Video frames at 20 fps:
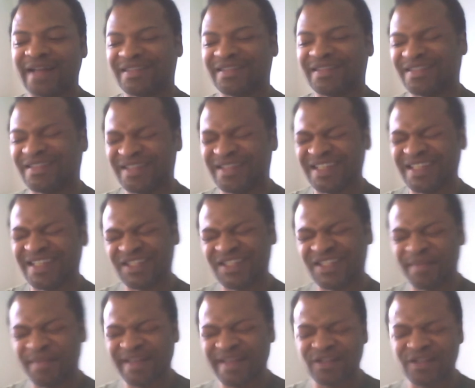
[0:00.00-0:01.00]
It's because the
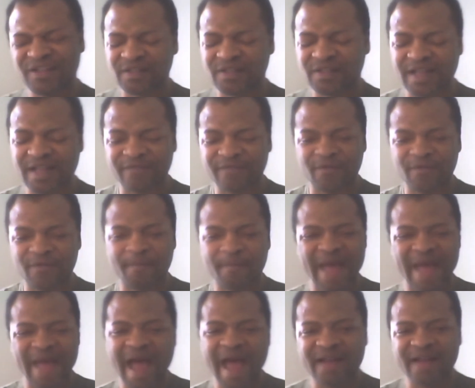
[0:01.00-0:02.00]
B doesn't stand for
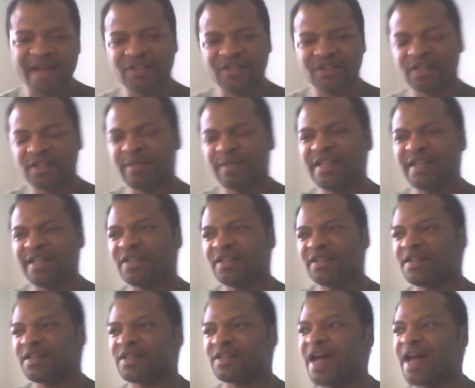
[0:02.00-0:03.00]
bad. It just means it
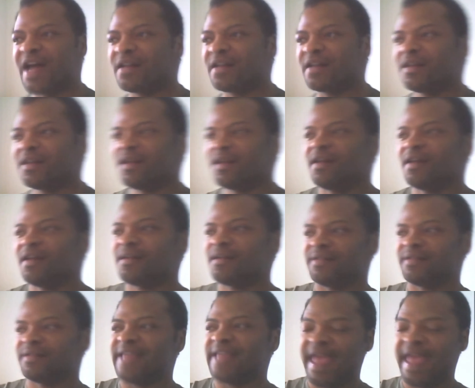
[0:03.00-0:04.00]
is not
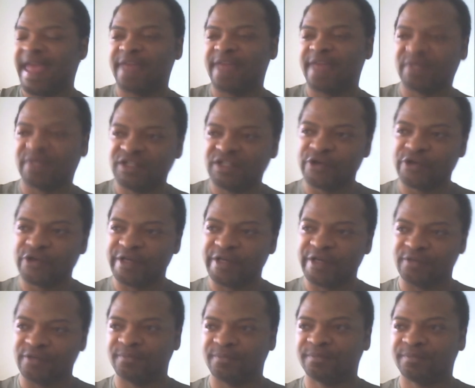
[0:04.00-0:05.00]
the A material.
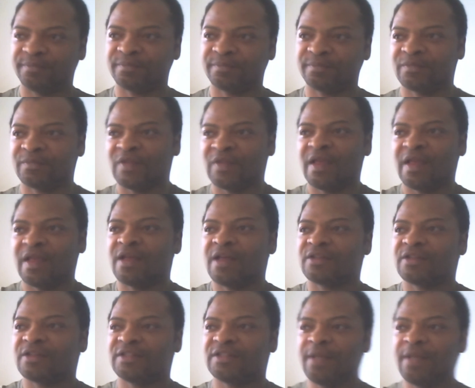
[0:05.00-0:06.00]

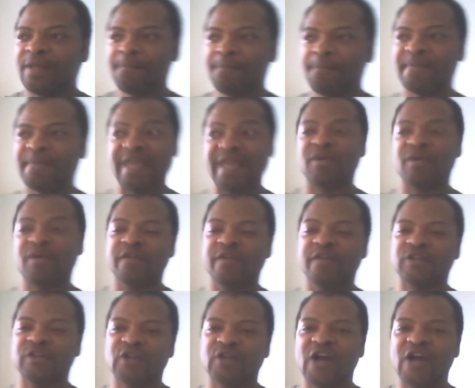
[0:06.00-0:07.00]
Some B
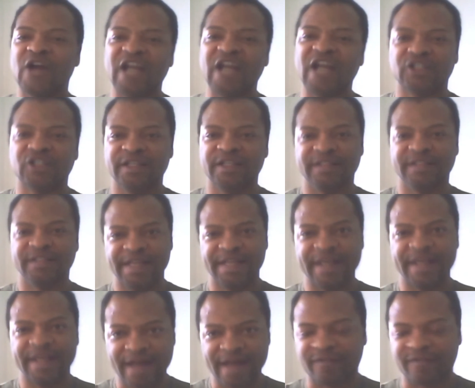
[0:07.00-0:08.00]
movies are actually
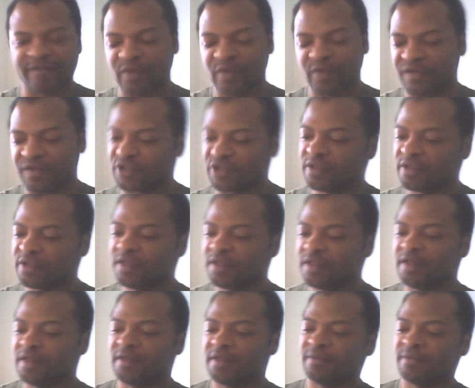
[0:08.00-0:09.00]
D and F movies.
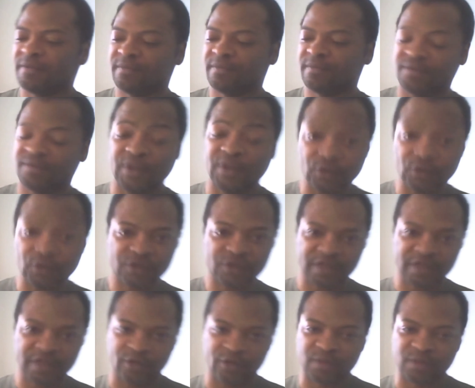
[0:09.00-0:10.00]
Those are the
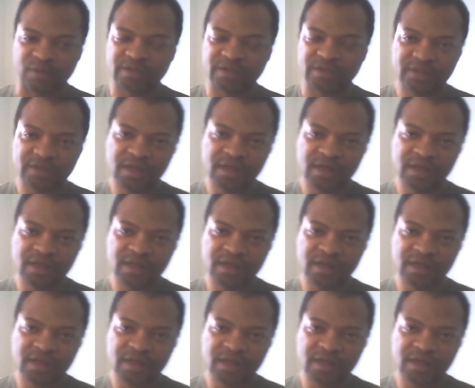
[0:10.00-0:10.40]
good ones.